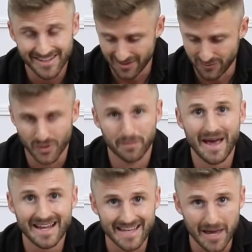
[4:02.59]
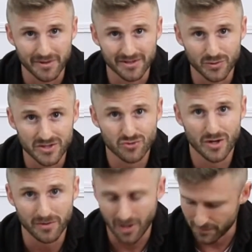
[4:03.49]
If you win a backgammon, you win
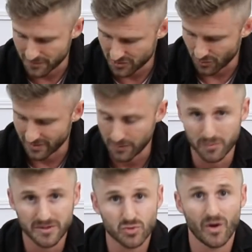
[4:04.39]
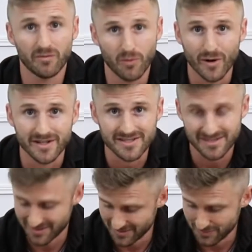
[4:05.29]
triple up, so that would be 12
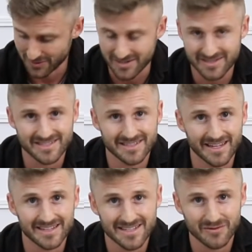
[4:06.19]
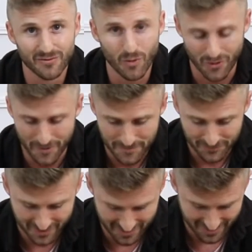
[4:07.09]
points because the stake is at 4.
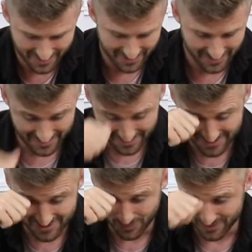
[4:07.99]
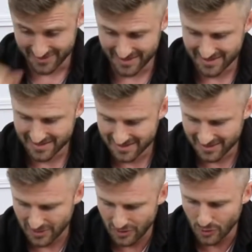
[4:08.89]
So this
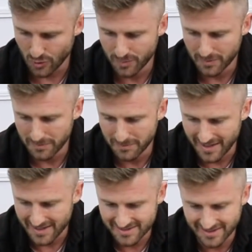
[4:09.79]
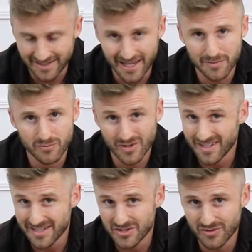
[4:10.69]
cube makes the game
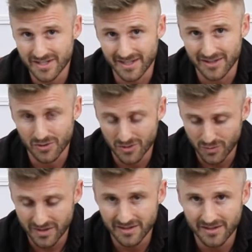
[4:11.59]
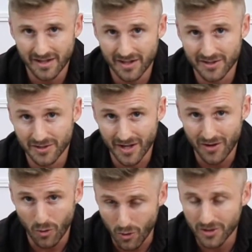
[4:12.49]
really intriguing. You can win
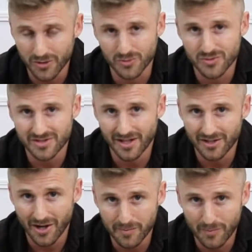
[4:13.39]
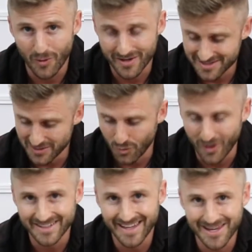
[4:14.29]
or lose a lot of points in
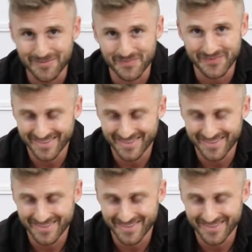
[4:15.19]
one game.